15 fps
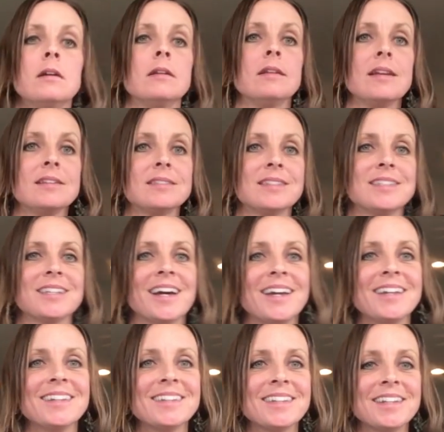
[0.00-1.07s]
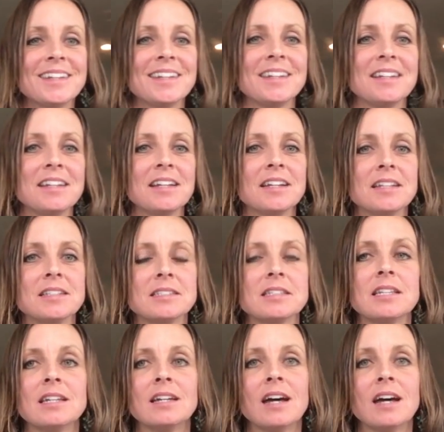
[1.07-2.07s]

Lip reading: nice and tight, get it as